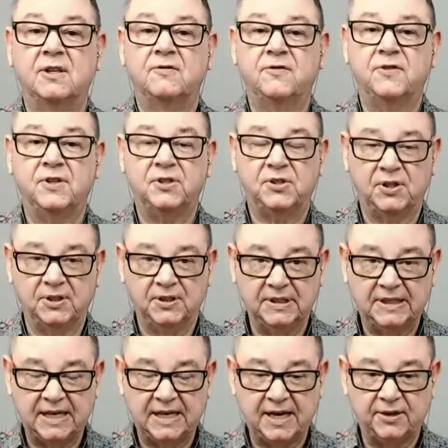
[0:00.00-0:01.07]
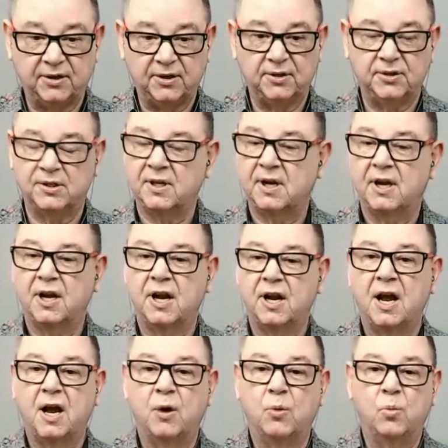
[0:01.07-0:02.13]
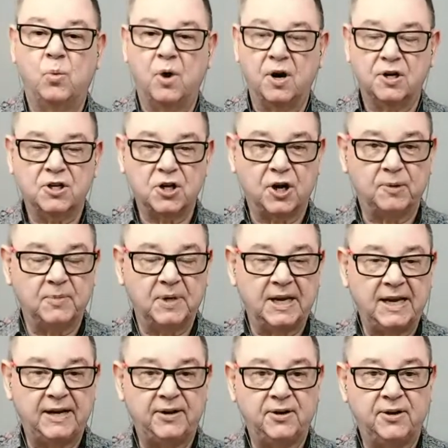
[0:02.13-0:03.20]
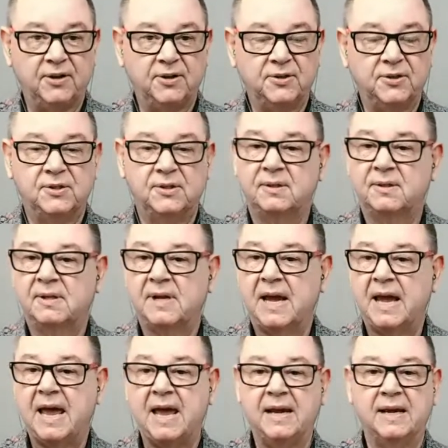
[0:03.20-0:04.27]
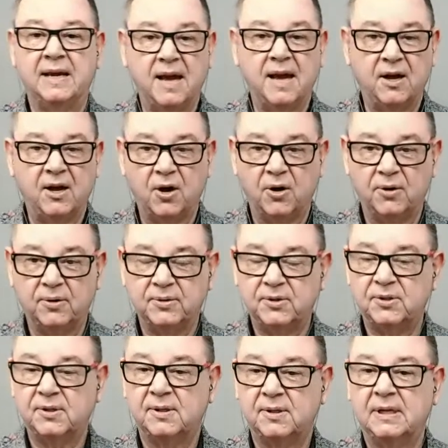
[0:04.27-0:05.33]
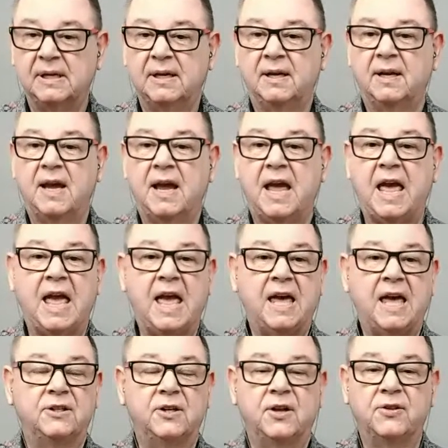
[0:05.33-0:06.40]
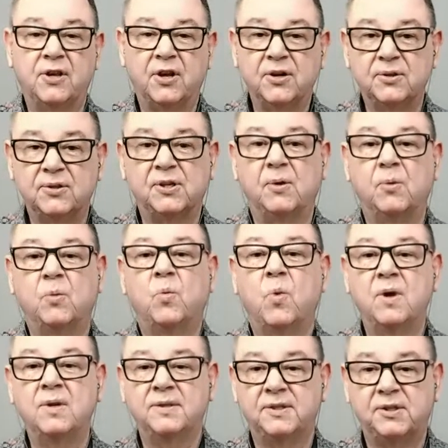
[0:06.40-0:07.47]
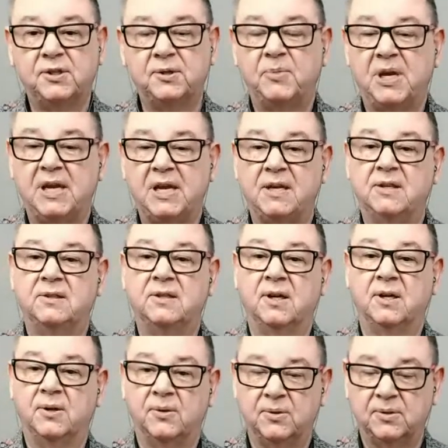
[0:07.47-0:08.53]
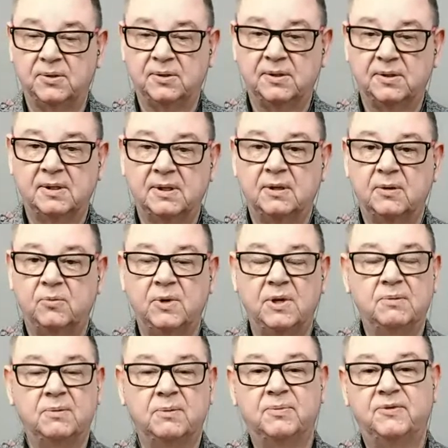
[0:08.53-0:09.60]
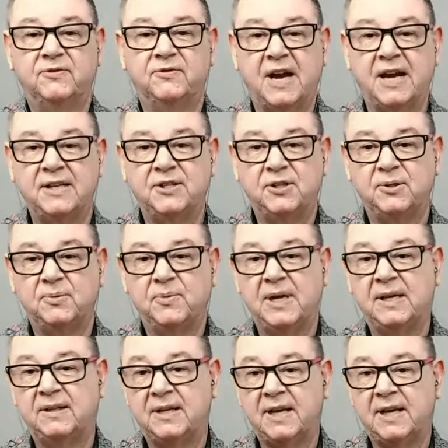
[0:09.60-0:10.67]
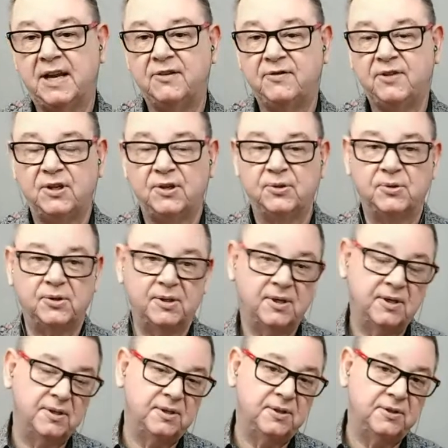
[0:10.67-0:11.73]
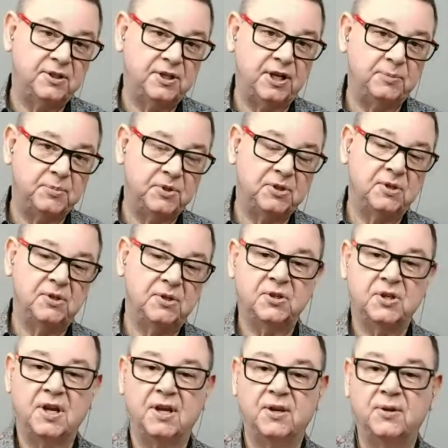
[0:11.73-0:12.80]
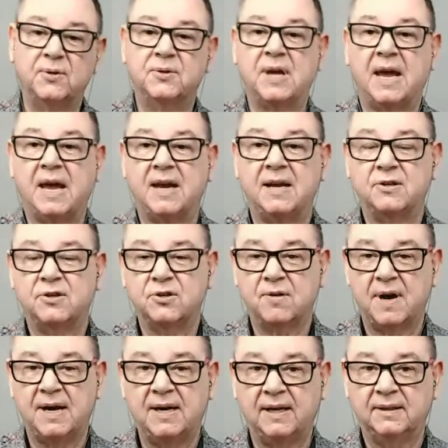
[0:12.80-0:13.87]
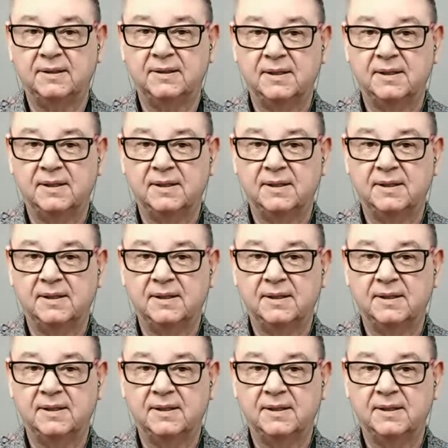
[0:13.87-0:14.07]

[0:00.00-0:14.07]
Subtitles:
facilitators, workshop leaders, hangout hosts, and those that want to be those. We will provide you with interviews, tips, skills, and training.